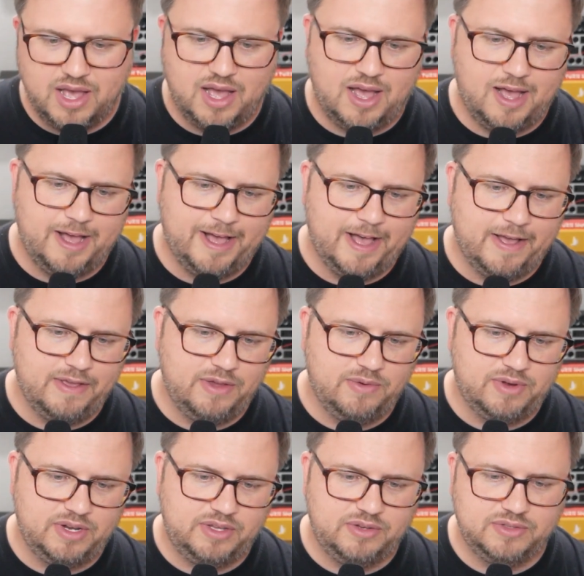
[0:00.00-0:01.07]
Uh, you
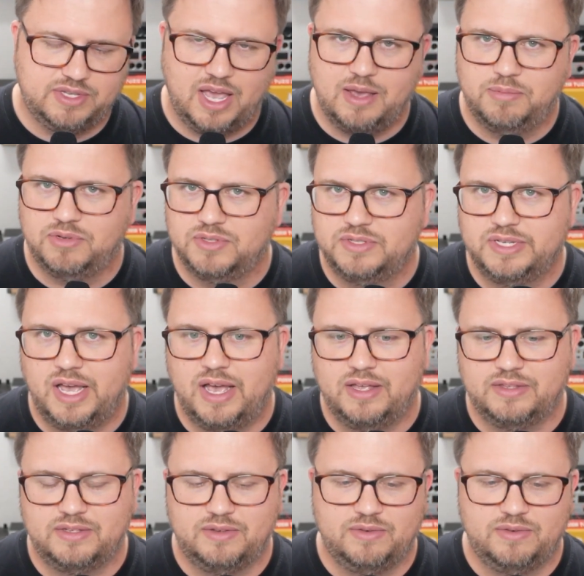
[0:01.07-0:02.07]
want to use AbleSet.